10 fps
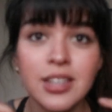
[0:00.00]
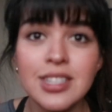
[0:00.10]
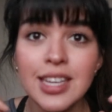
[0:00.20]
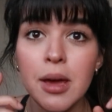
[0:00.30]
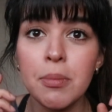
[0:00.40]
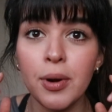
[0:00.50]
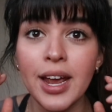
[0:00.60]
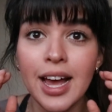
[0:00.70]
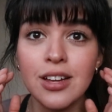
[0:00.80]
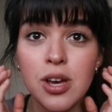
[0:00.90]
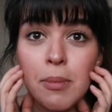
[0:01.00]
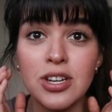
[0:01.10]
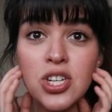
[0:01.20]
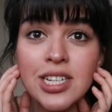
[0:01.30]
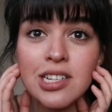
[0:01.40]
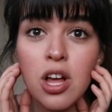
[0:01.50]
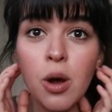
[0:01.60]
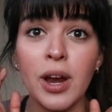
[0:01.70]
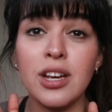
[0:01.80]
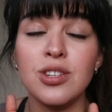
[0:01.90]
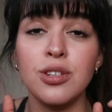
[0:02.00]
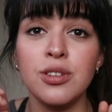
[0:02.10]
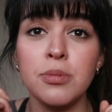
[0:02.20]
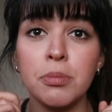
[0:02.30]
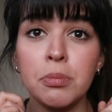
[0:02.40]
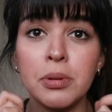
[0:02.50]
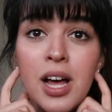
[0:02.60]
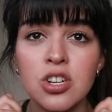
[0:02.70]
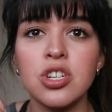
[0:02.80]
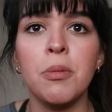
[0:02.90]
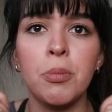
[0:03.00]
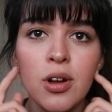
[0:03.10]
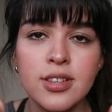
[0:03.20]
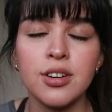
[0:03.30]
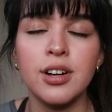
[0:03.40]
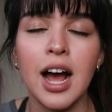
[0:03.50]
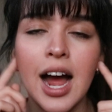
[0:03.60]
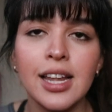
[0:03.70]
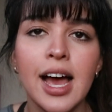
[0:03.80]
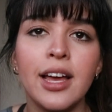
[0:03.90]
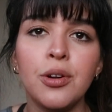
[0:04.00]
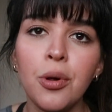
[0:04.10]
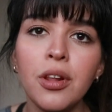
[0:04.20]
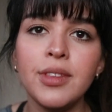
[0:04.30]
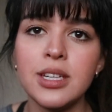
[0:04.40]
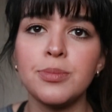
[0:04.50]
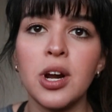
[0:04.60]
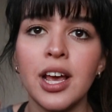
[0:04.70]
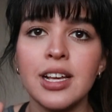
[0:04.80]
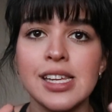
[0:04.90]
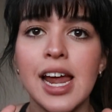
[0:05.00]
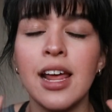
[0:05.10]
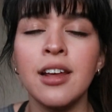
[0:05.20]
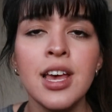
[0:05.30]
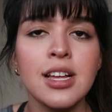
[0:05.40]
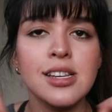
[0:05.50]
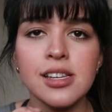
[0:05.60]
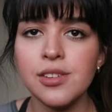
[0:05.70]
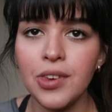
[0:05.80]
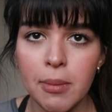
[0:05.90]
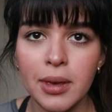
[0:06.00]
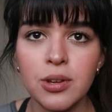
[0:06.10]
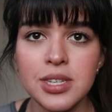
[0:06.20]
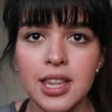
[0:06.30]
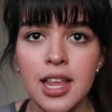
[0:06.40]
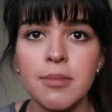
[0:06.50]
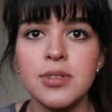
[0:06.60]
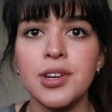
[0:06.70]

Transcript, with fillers: I used to get breakouts on my cheeks a lot where I used to use blush and bronzer and highlight and all of these products that had tons of chemicals in them.